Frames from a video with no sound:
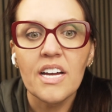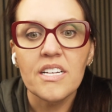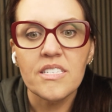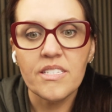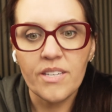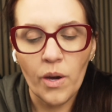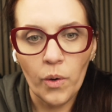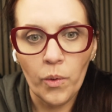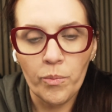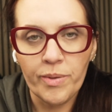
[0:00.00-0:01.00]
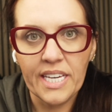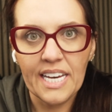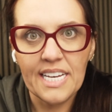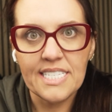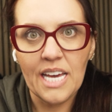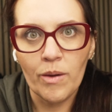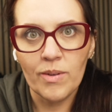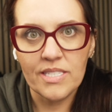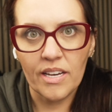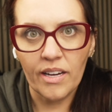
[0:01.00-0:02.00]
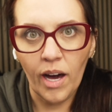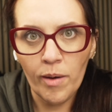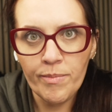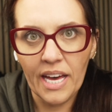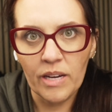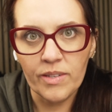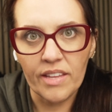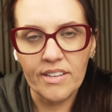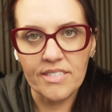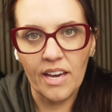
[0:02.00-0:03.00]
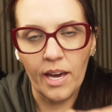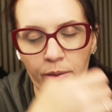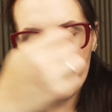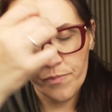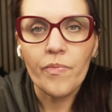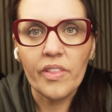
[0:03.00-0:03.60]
So because I was on compound at the time,